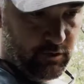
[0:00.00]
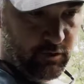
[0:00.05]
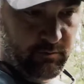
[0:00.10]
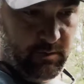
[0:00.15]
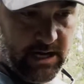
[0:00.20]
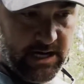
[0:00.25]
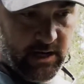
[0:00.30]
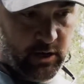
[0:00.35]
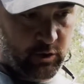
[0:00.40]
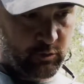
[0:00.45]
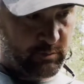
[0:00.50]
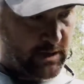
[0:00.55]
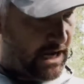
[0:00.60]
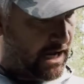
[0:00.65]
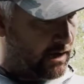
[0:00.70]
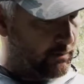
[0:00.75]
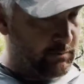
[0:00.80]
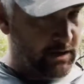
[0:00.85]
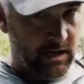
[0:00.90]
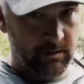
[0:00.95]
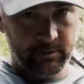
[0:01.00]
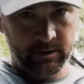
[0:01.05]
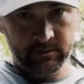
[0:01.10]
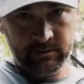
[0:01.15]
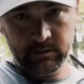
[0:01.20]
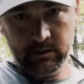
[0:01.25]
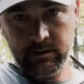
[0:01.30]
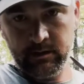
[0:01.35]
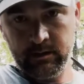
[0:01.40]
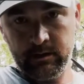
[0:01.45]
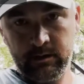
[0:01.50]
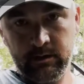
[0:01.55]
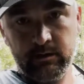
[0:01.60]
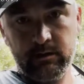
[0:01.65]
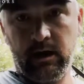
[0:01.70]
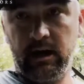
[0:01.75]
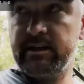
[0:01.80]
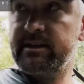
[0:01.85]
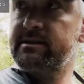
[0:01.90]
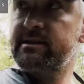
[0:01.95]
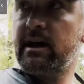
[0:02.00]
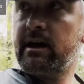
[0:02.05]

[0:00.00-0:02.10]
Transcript: back home to Alabama. I just got